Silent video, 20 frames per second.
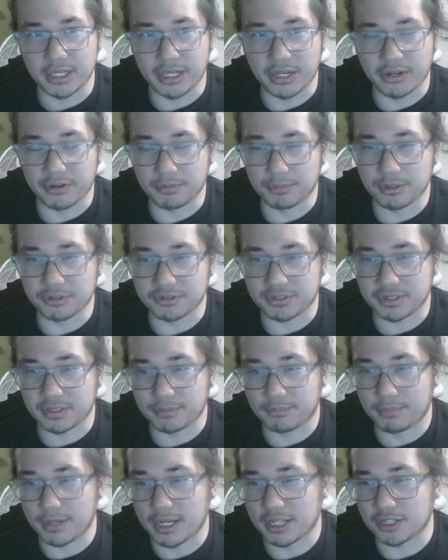Area Impo is going
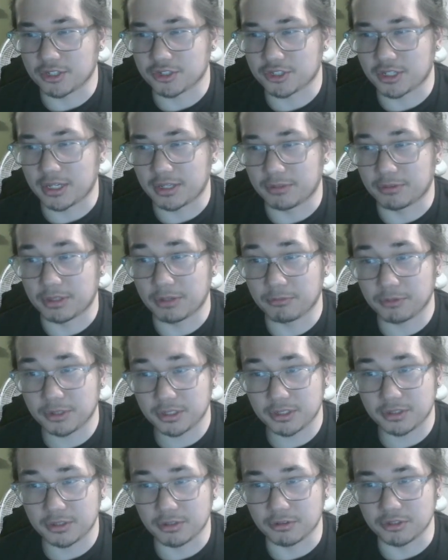to banish. And then we're
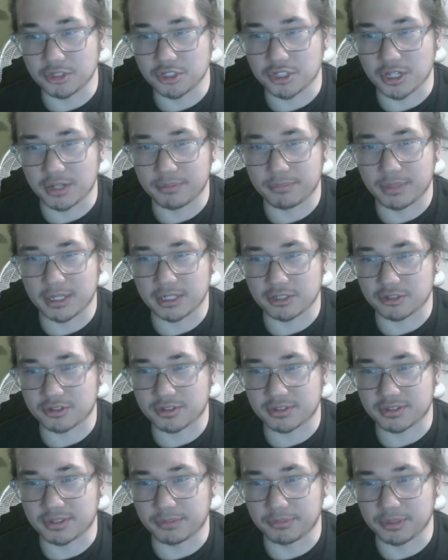going to Ghoti Chain banish
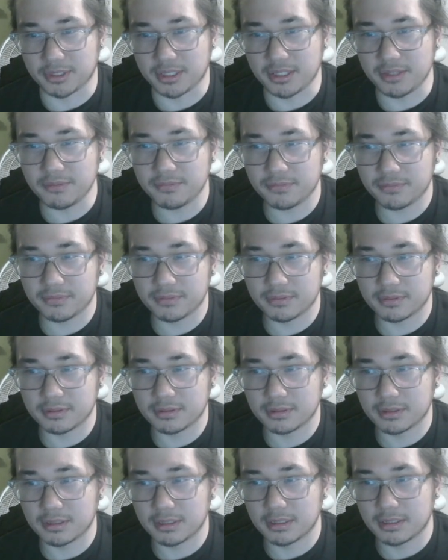to summon
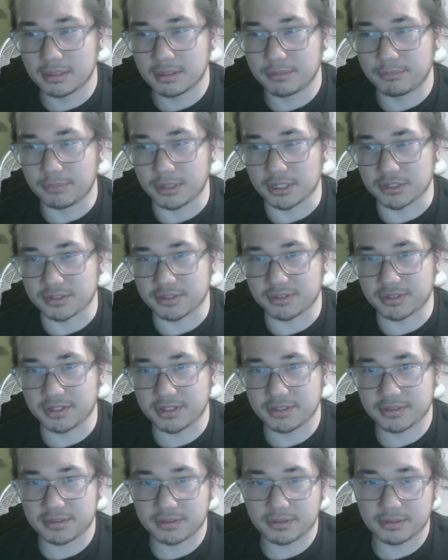Keith. Banish the
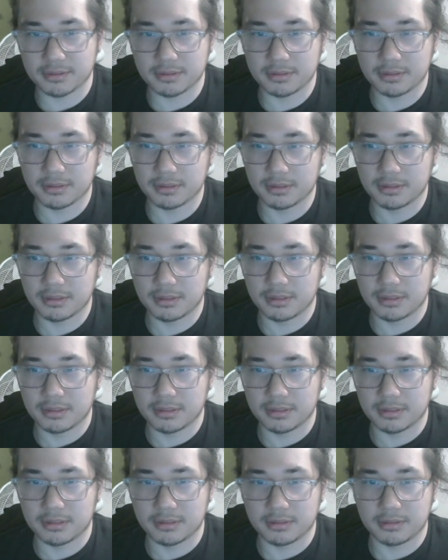Sykes.
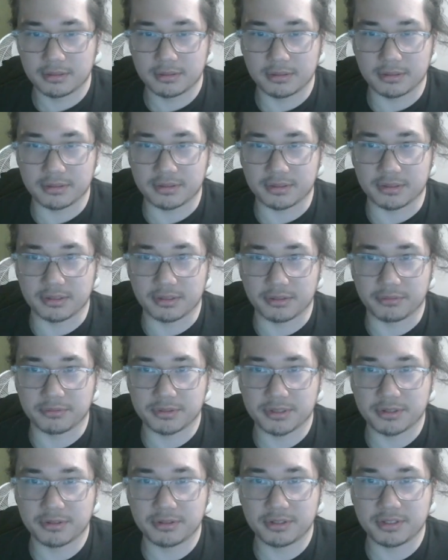This is going to get
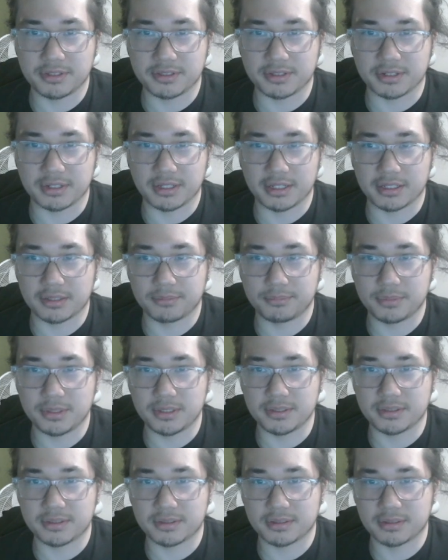returned. He's going to add the
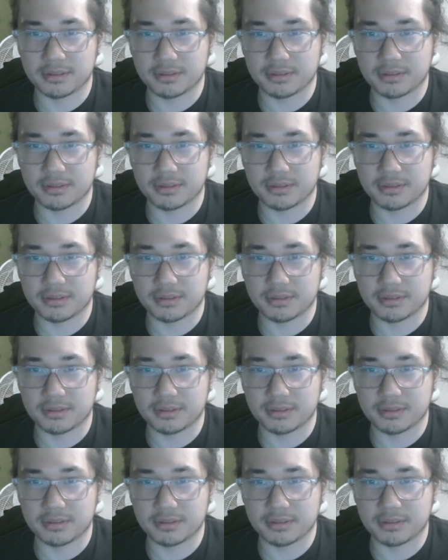Beast.